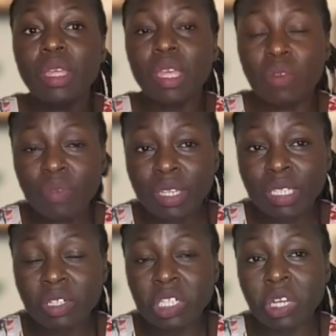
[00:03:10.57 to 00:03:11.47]
if
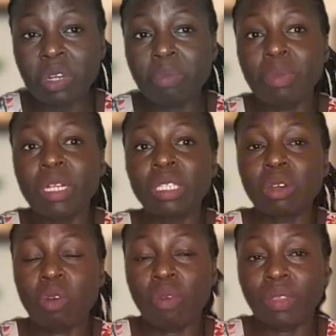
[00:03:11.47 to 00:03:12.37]
it's treasury bills
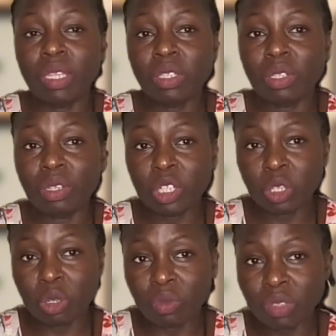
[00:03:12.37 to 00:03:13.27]
over this
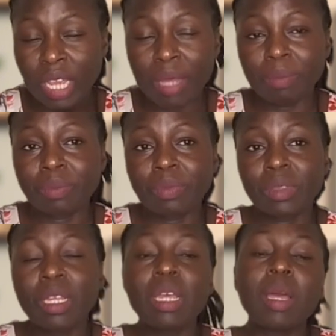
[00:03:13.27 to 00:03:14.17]
duration of time.
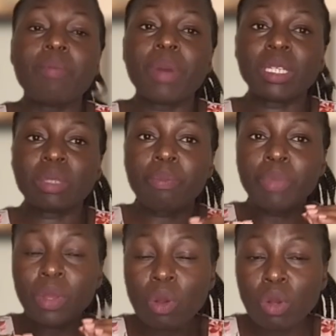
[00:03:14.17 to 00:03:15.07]
But
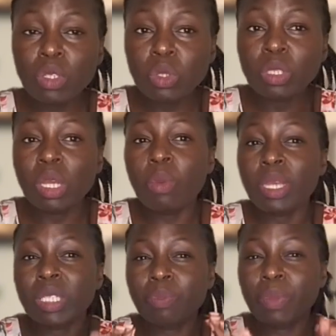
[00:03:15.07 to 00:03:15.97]
because today we
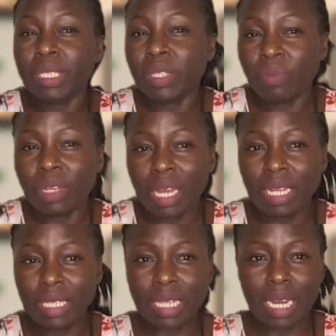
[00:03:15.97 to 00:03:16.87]
are
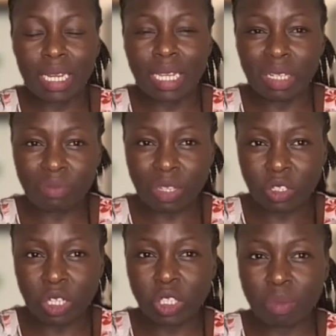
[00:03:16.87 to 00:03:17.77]
specifically tackling
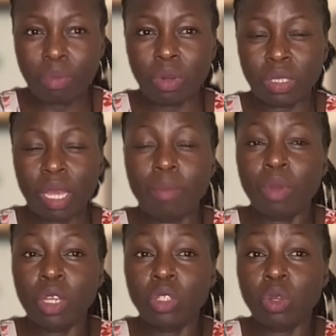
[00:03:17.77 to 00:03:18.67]
infrastructure bonds, I'm
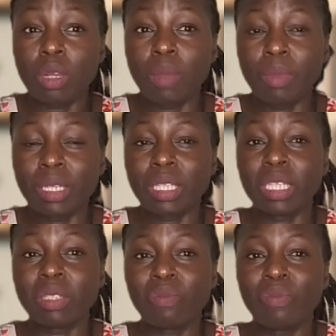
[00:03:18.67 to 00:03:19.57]
going to limit
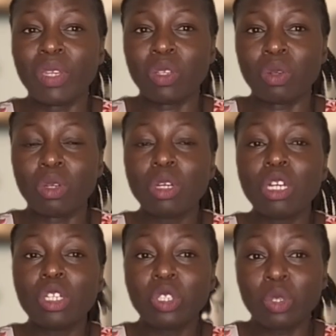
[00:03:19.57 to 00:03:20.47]
this video
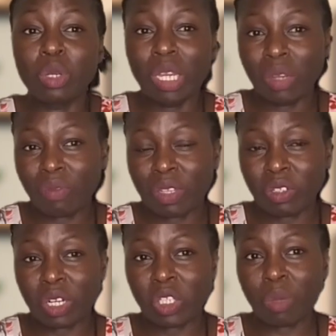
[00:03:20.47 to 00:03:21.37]
to
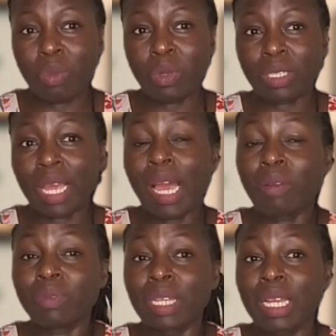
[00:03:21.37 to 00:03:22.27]
infrastructure bonds. I
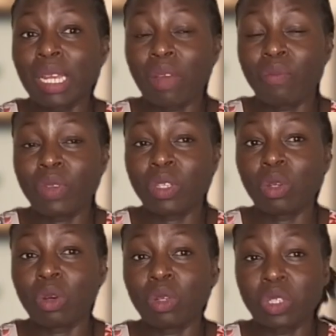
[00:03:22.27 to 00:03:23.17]
have done a
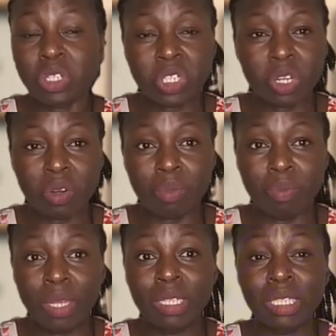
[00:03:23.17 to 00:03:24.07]
video on treasury
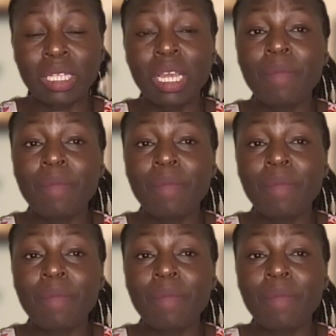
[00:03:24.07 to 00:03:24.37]
bills.